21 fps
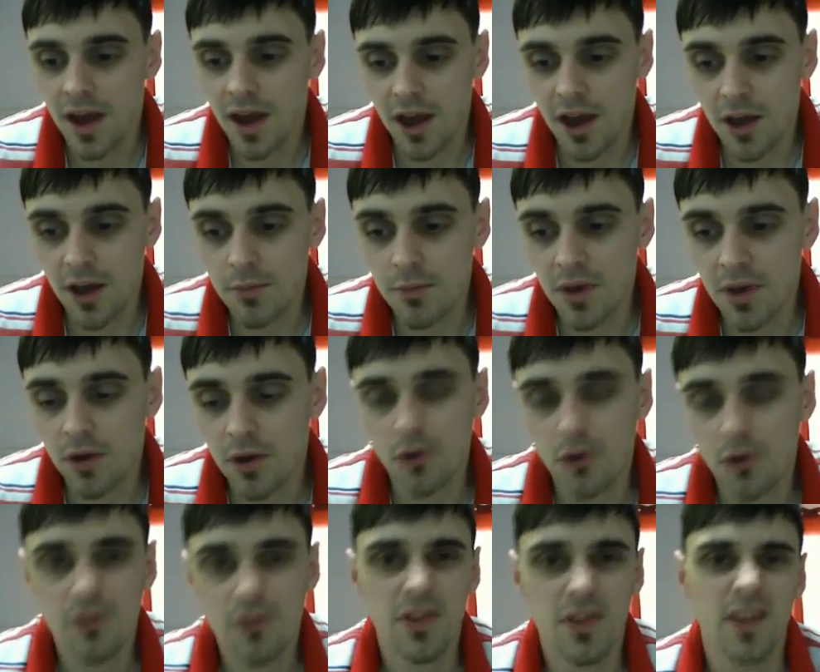
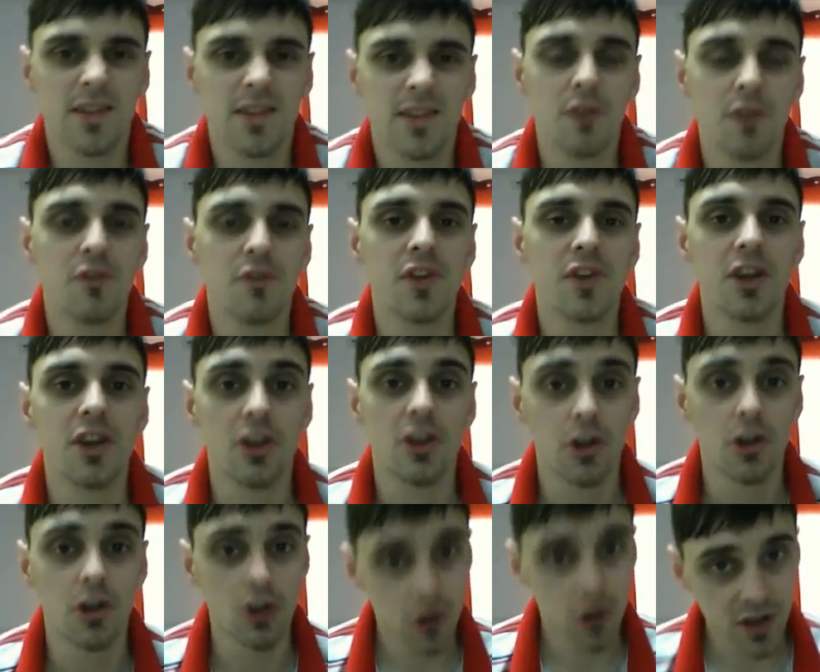Or if there's something that
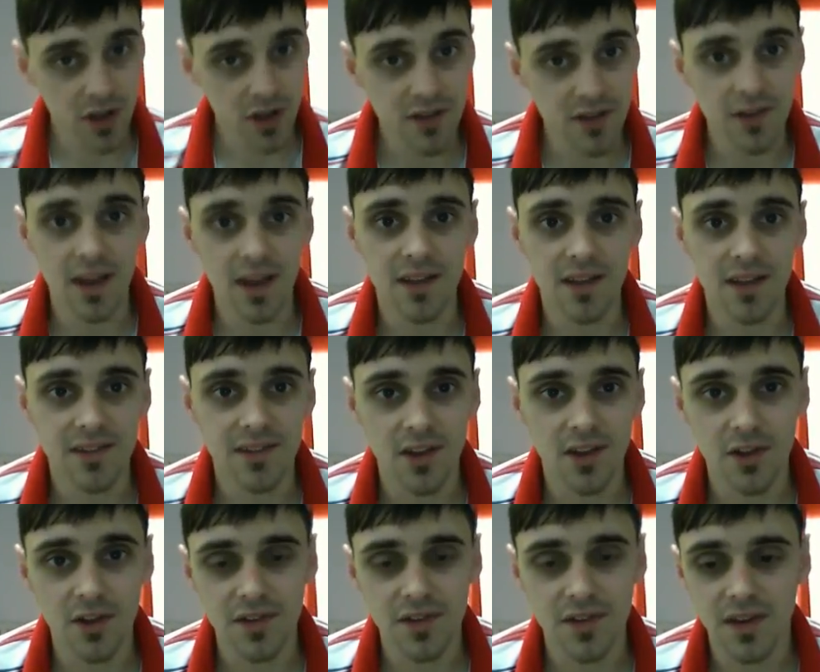you're looking to get
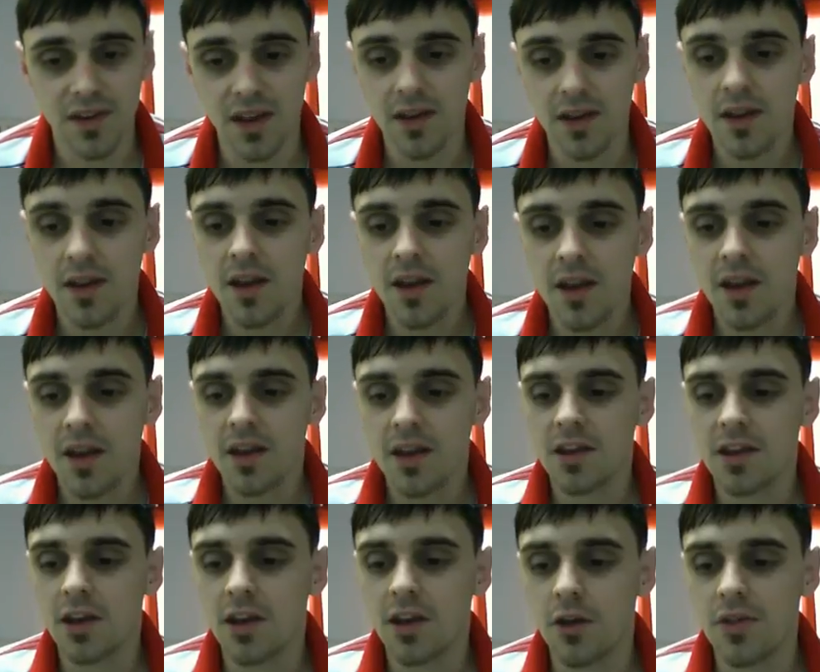started in,
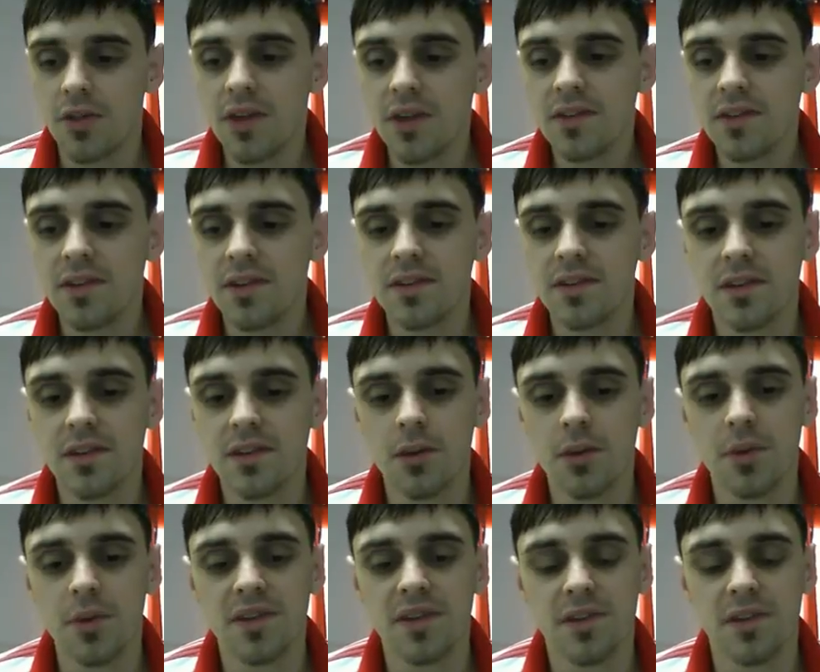this is
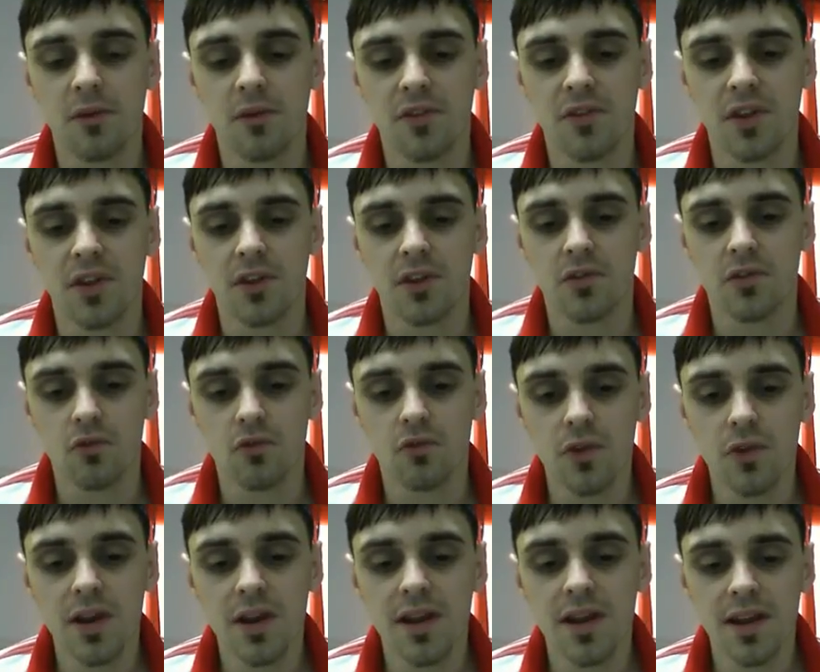going to be something that's
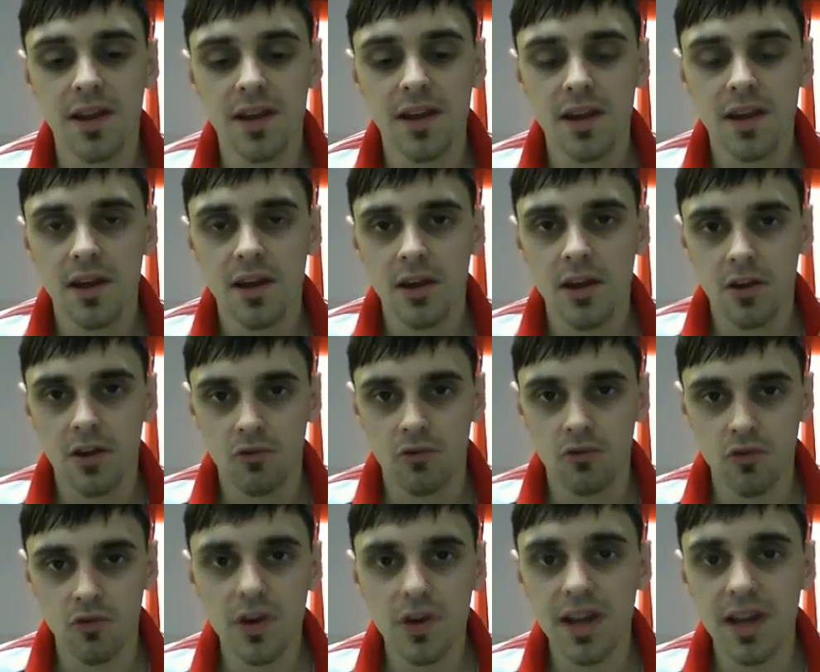really
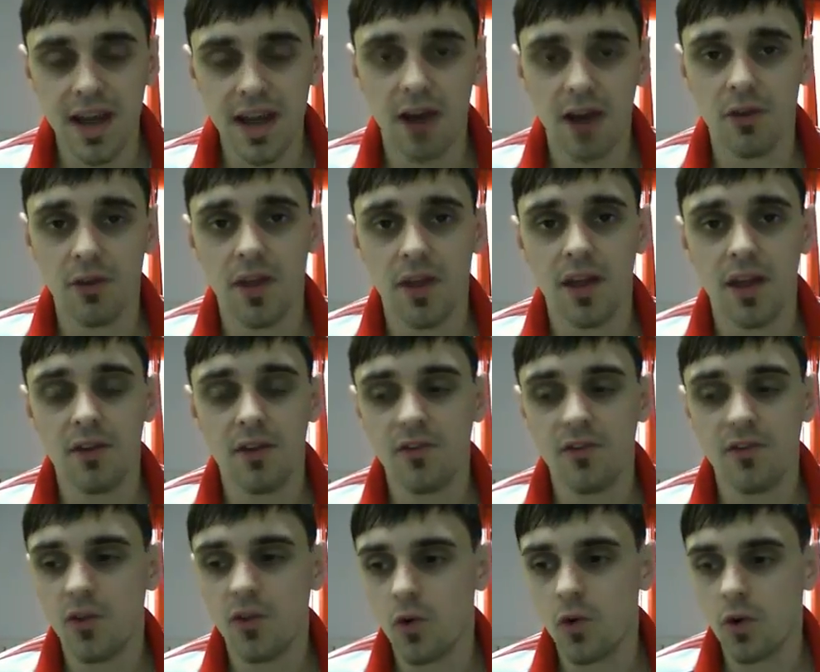out there
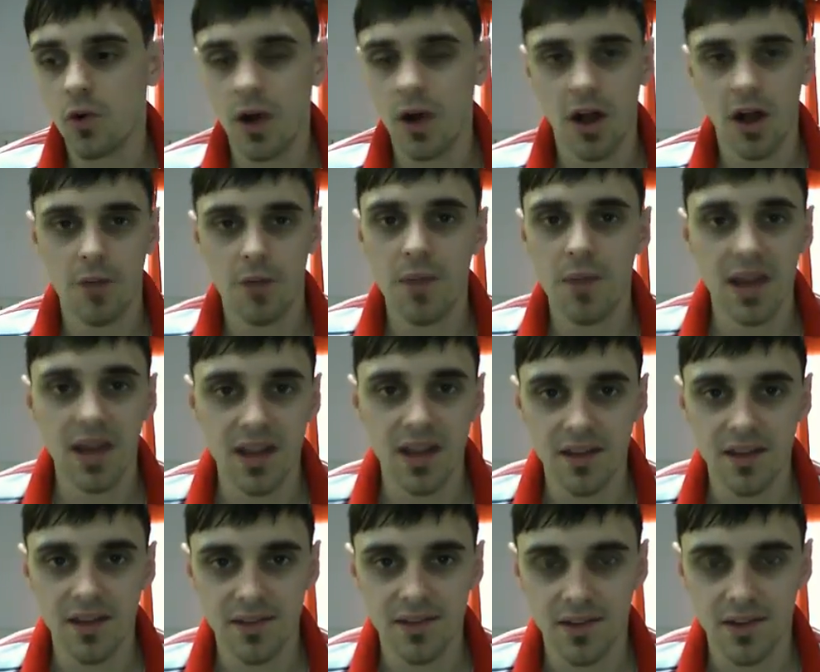for
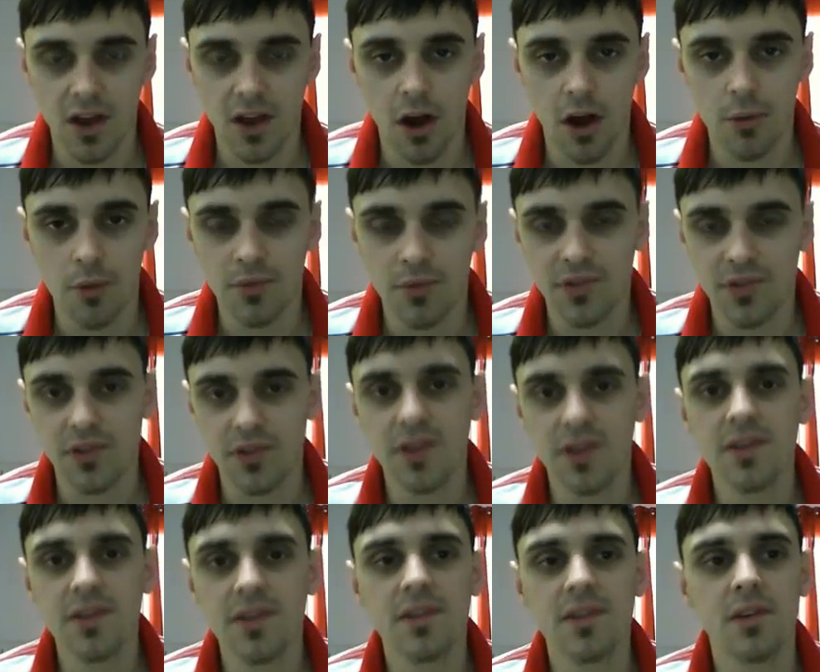many years to come. So
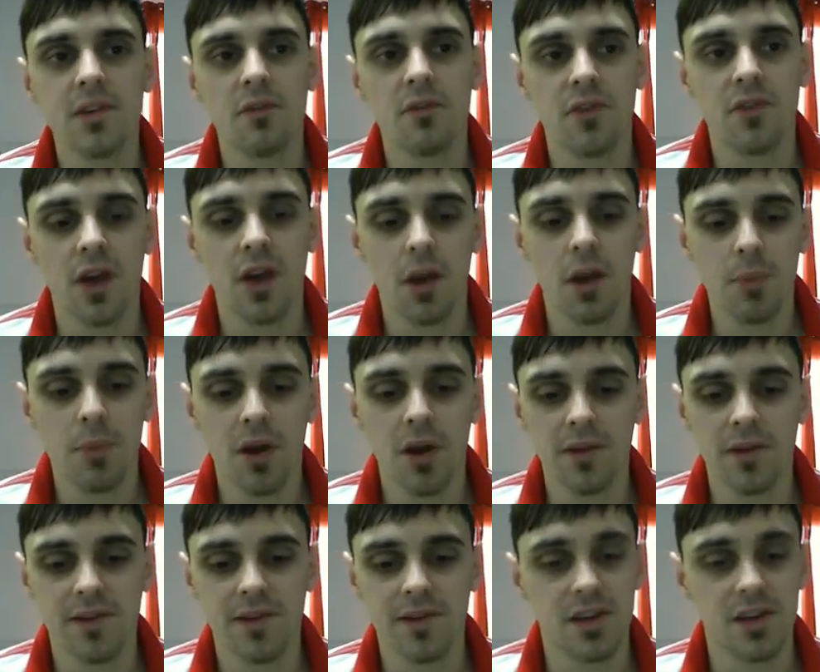this is something I
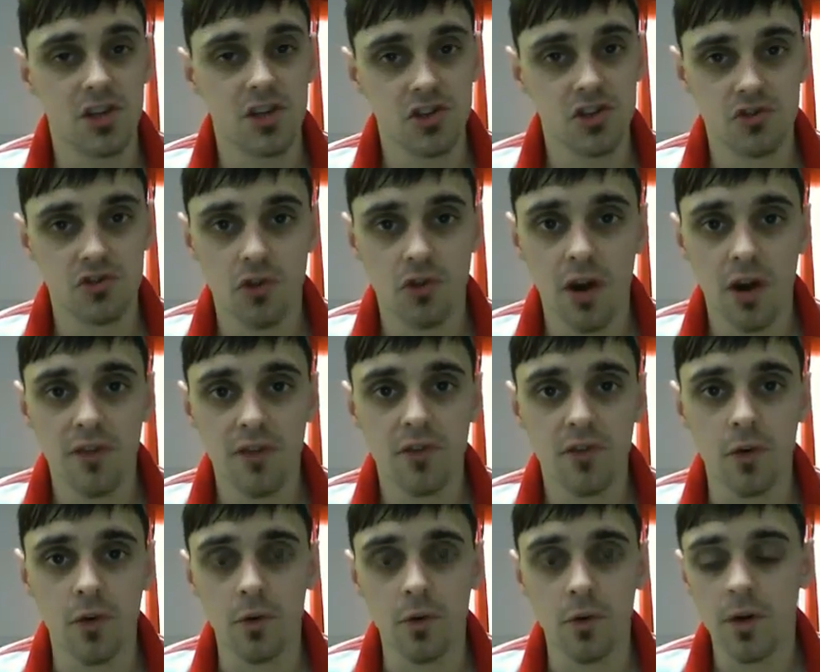personally
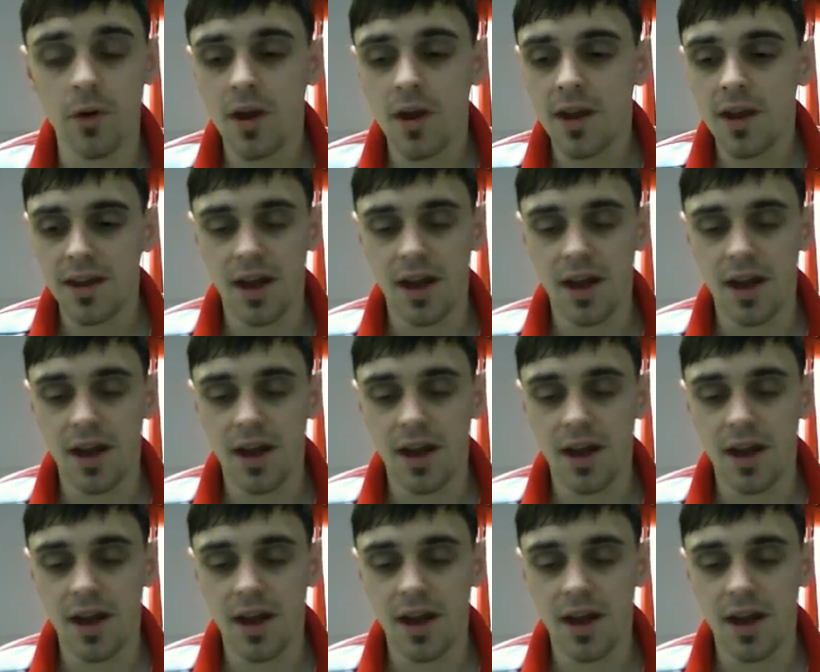strive for.